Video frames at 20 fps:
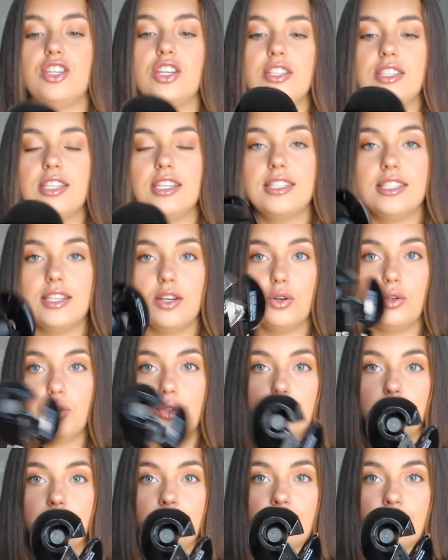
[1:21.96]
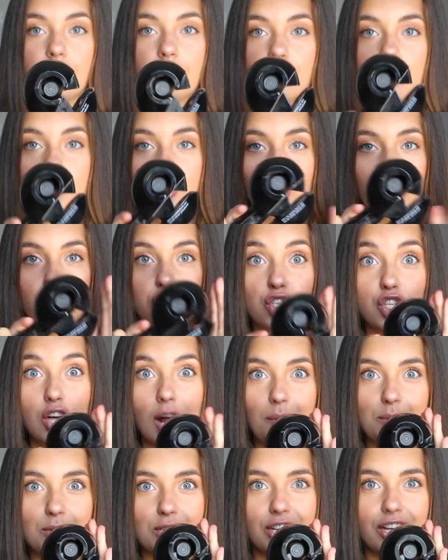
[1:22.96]
just this little
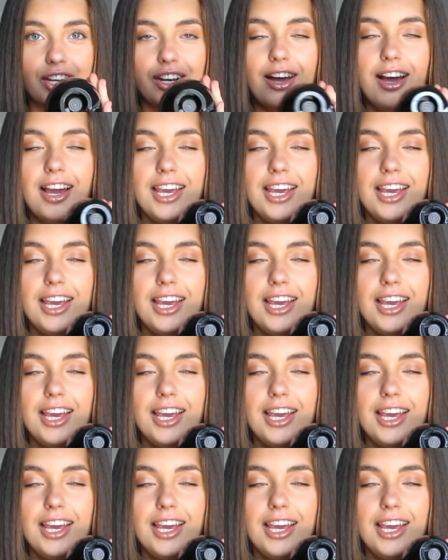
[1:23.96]
contraption.